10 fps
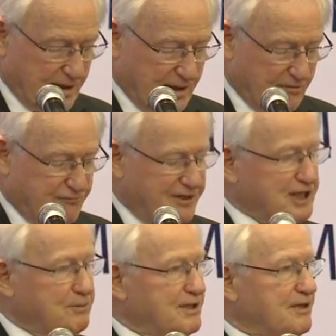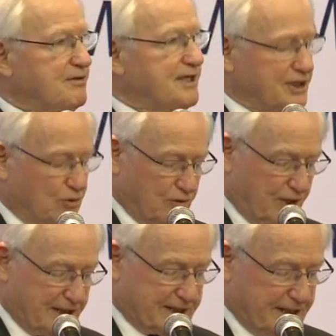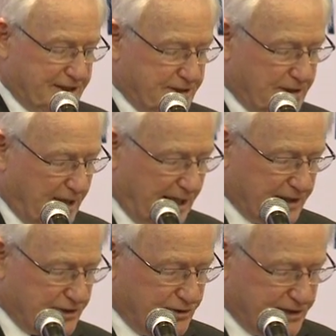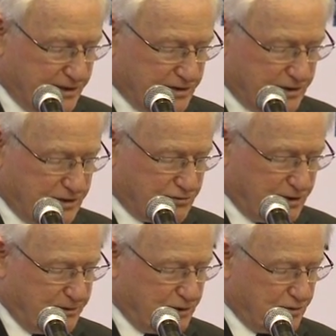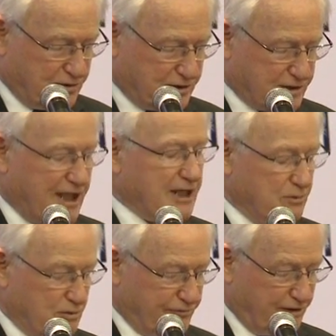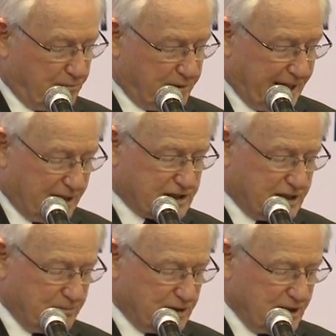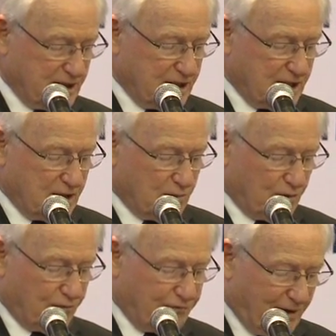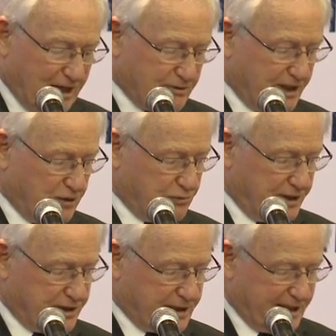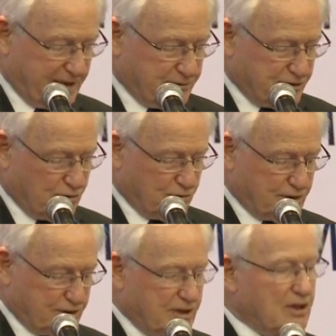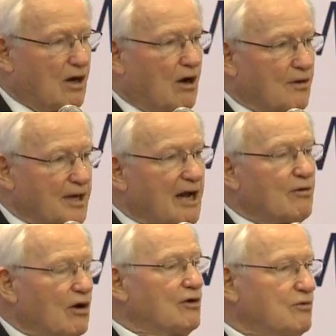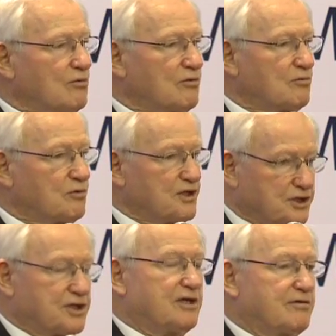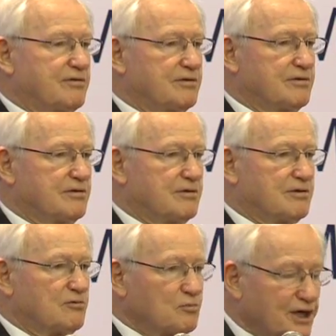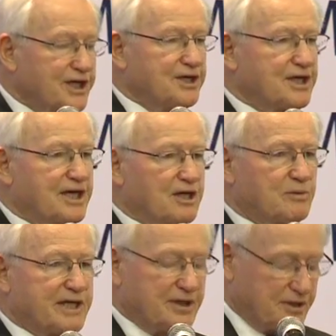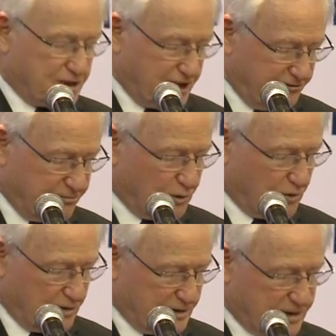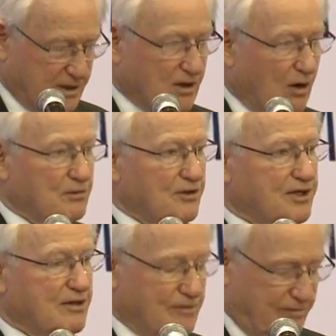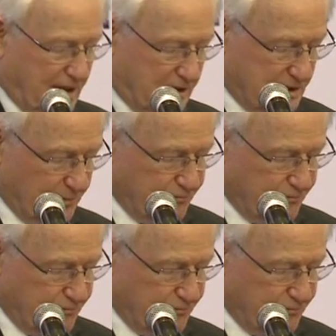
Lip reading: Investment in these organisations allows New Zealand to contribute to sustainable development outcomes with far greater reach than our resources on our own would achieve. Working together we can achieve more is a common theme of ours.